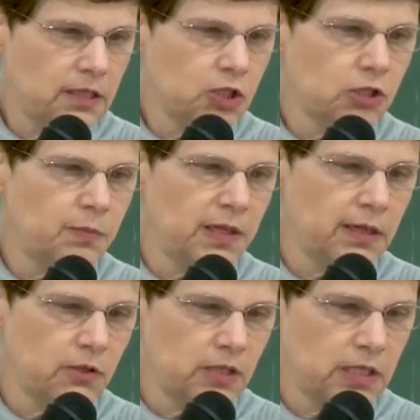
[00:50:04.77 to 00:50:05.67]
It should be
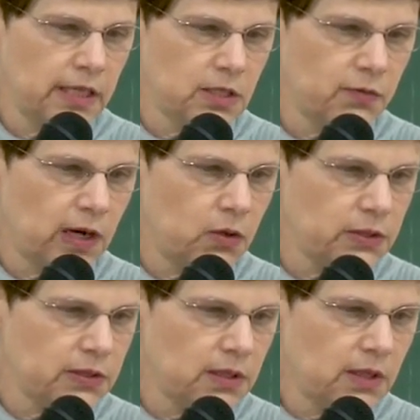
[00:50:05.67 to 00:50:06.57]
under the tense
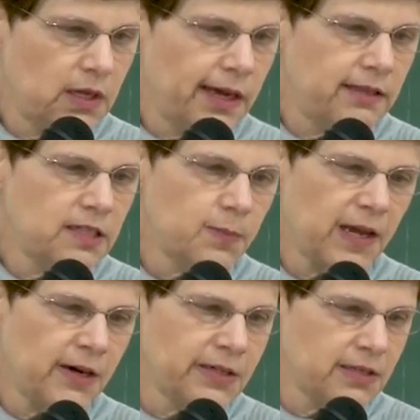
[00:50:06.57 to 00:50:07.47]
vowels. And these
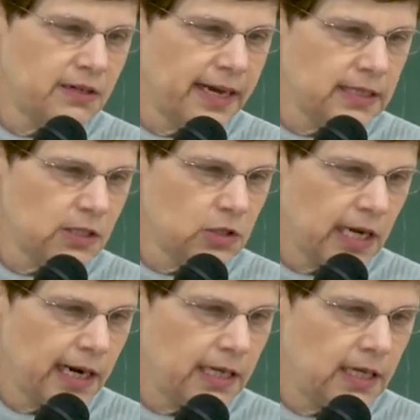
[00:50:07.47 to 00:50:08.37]
pairs are not so
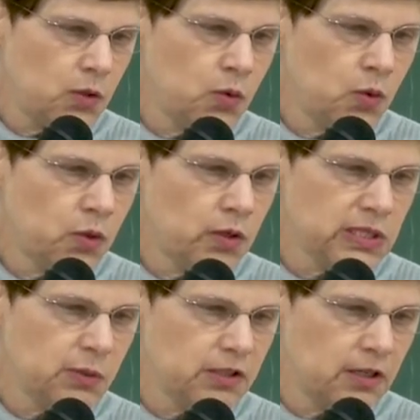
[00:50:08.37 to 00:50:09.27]
tidy. U
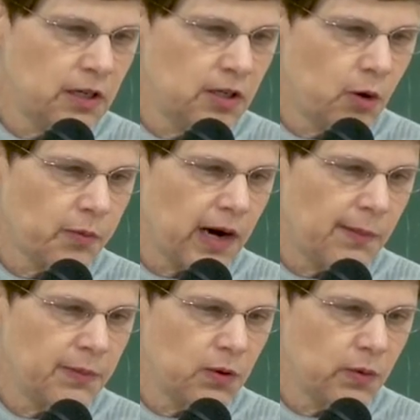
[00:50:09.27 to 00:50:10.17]
goes with U, no
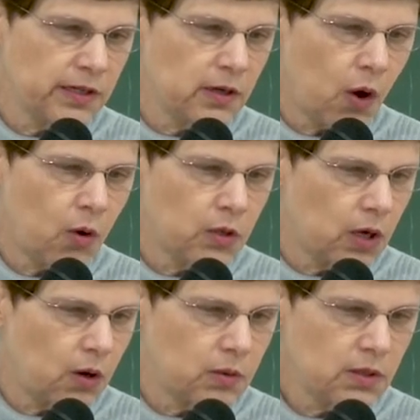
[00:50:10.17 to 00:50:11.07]
problem, but where did O
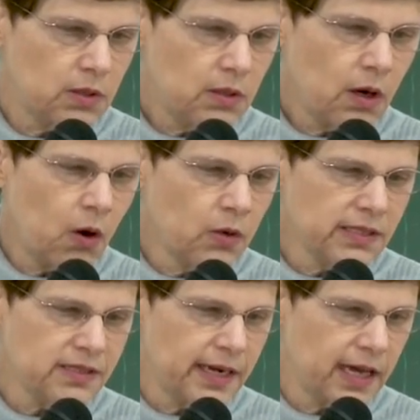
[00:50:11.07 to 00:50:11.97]
go? O
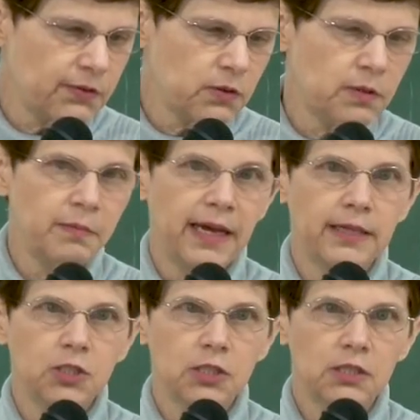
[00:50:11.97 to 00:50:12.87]
does not have a good
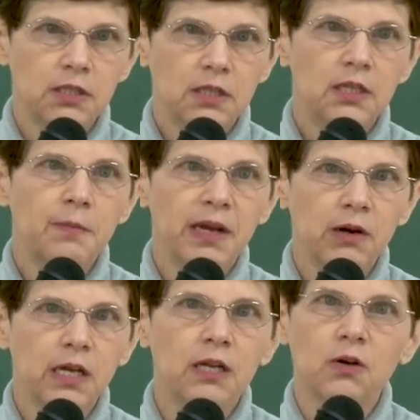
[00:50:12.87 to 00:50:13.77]
match. In
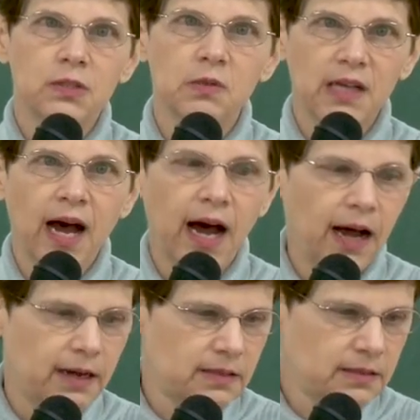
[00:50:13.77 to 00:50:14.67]
American, it goes with
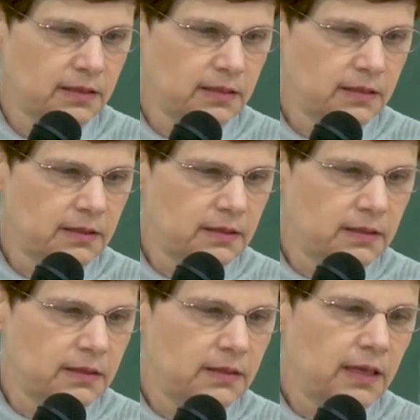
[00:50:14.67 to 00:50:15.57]
A.
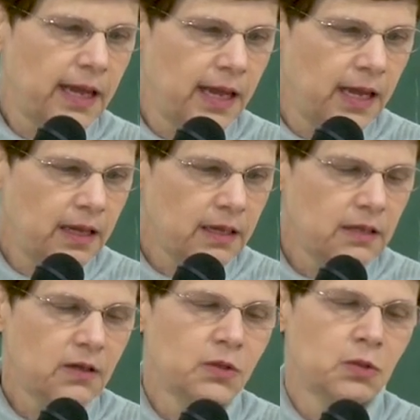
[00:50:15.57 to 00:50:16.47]
A
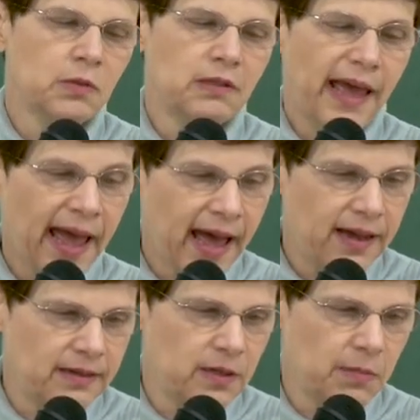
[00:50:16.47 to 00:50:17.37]
goes with
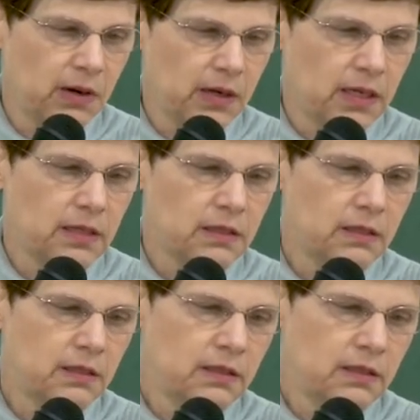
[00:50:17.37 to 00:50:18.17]
A in American.